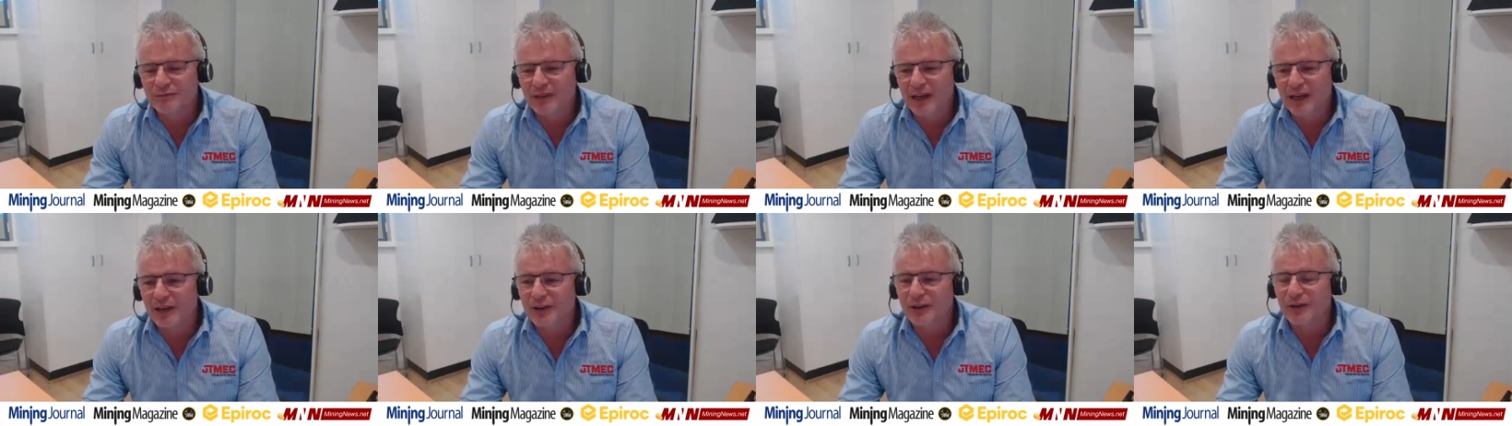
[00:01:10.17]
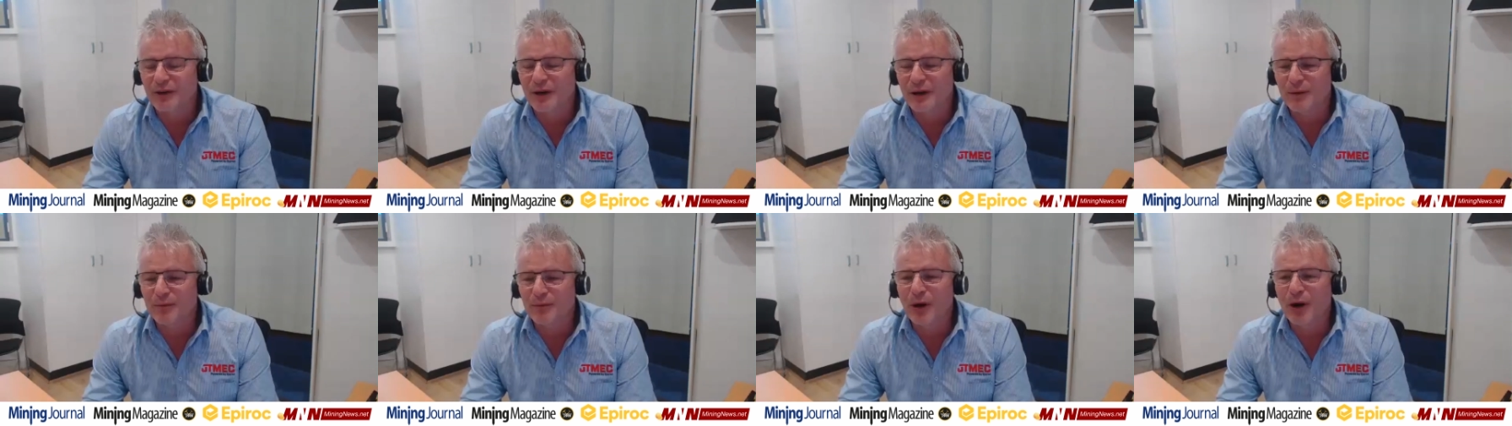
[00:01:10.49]

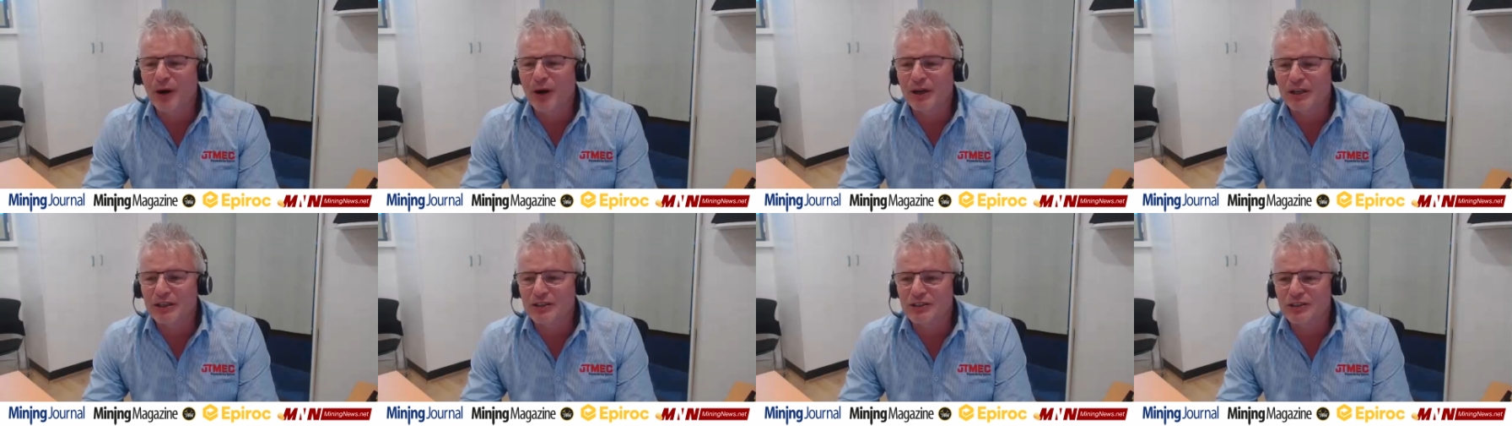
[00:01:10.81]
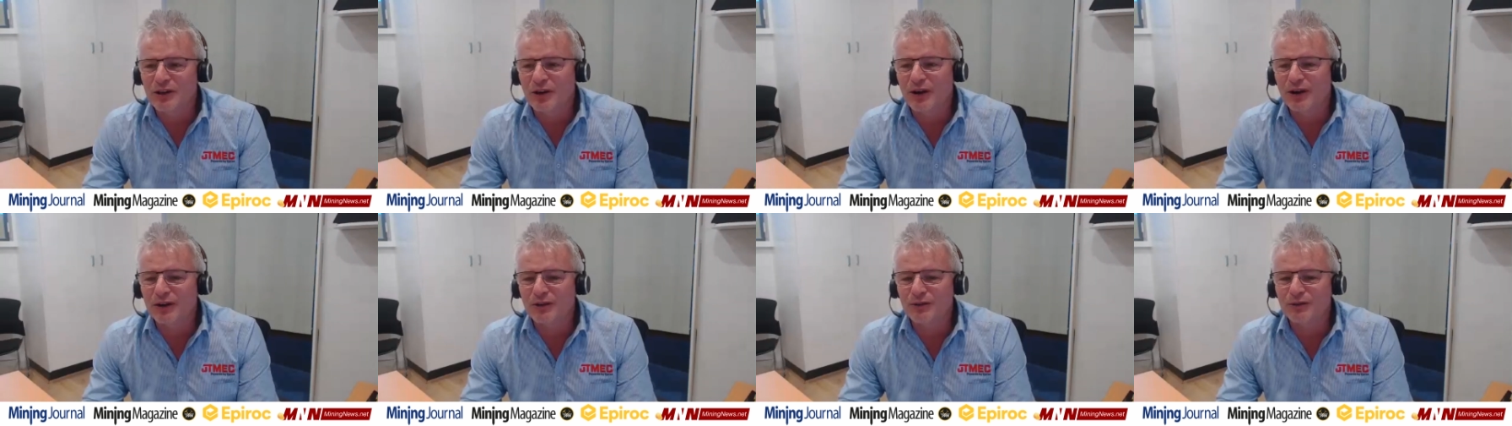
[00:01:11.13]
underground mining
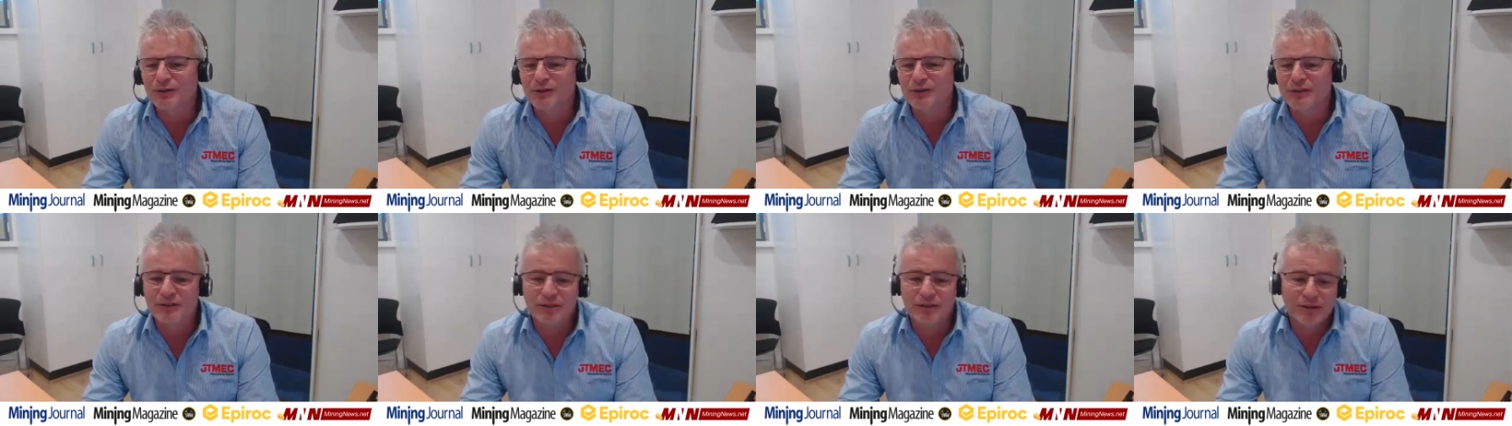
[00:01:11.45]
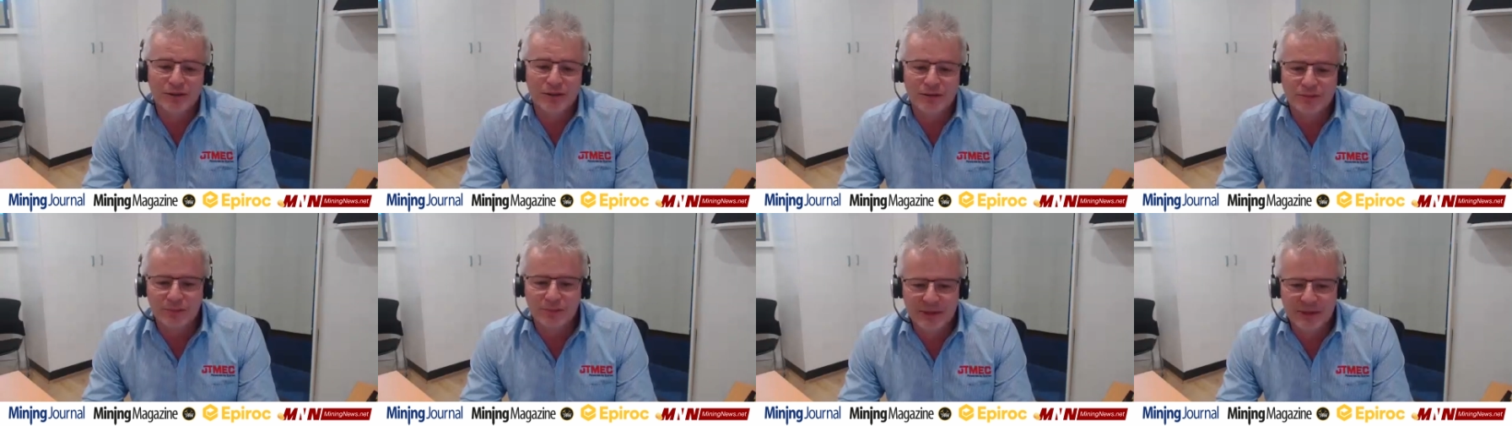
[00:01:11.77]
cycle
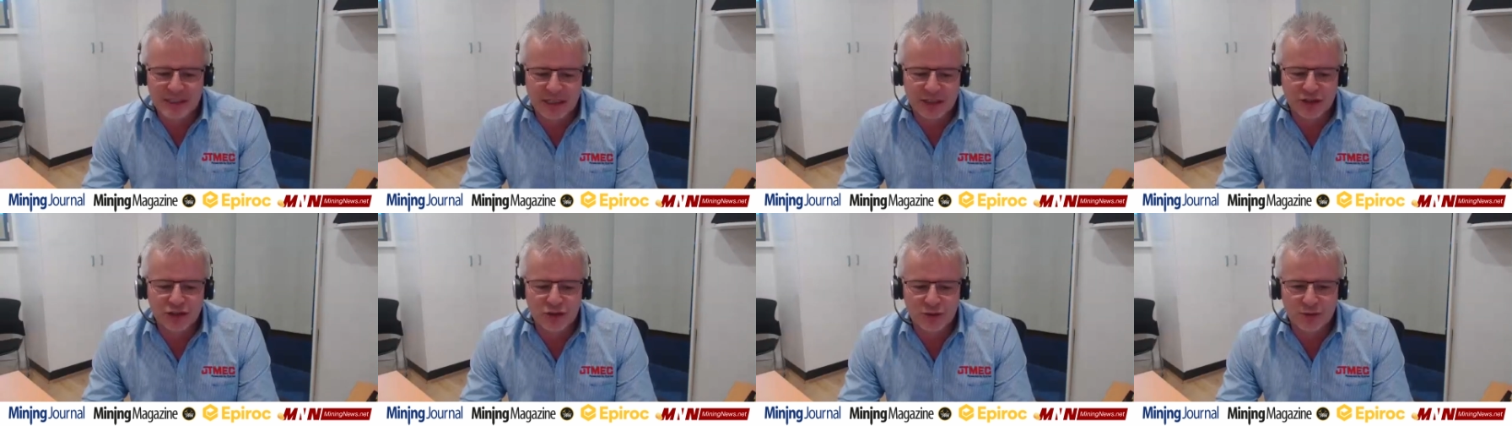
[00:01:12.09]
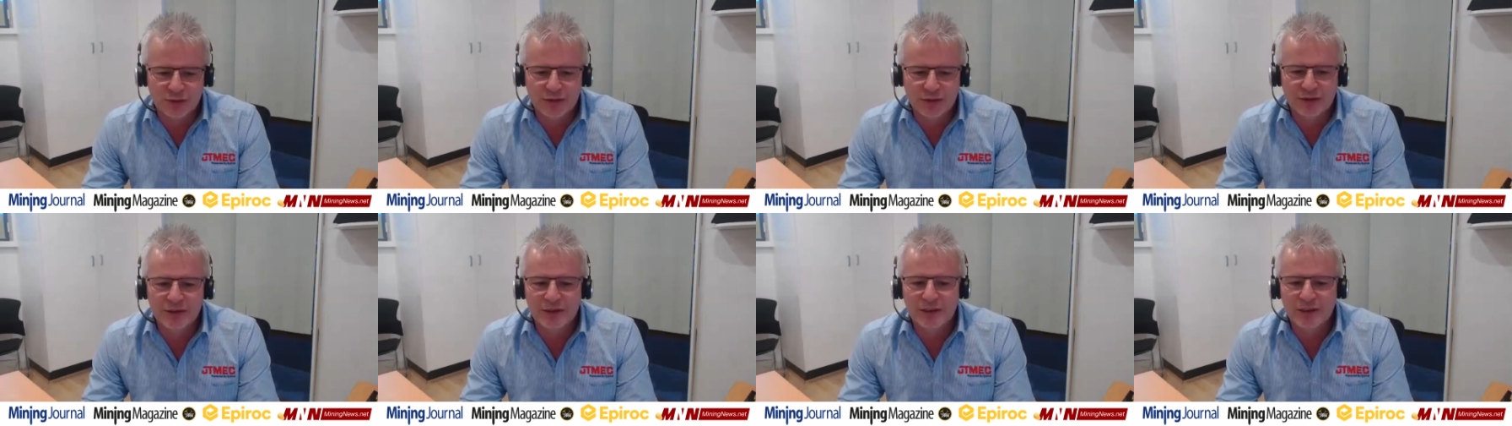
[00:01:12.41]
or
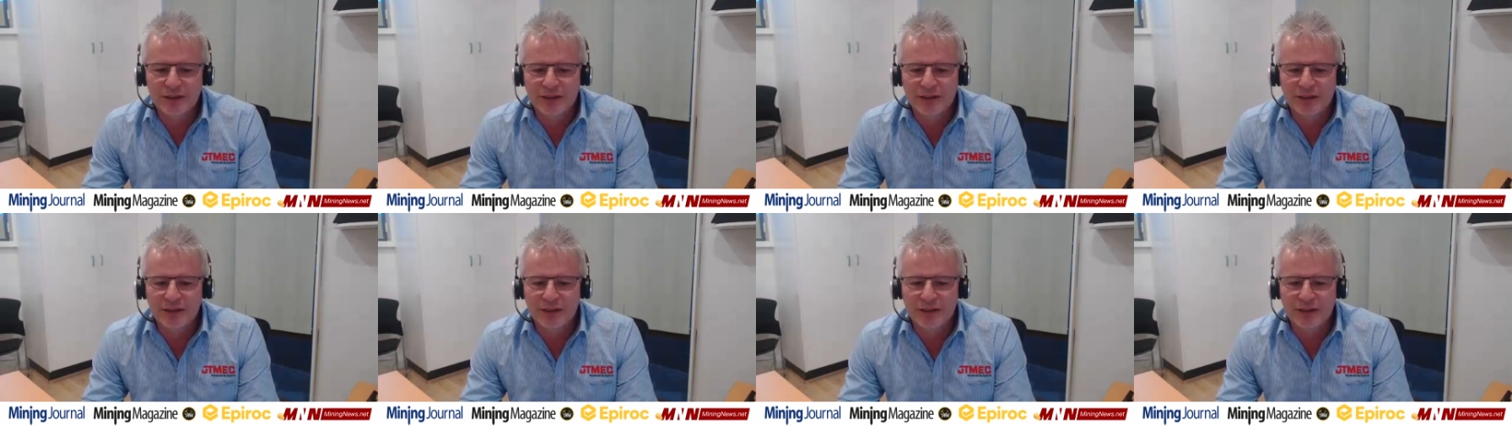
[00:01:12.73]
potential